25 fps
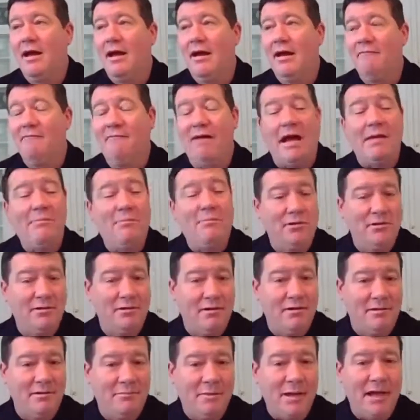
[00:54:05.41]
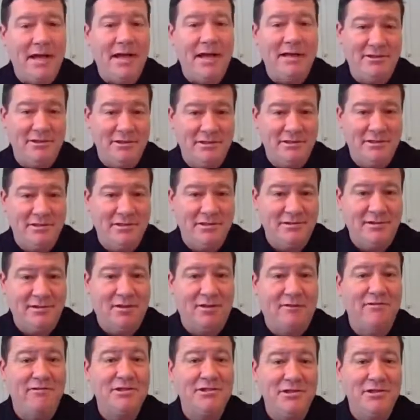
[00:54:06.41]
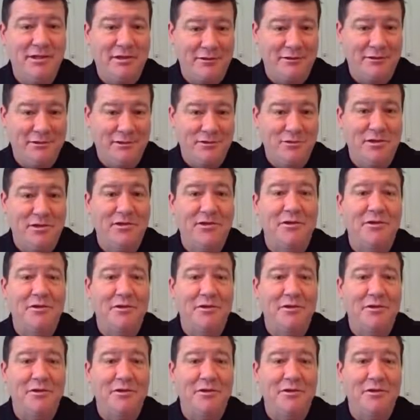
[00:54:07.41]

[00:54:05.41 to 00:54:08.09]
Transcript: viper patches or stickers were in the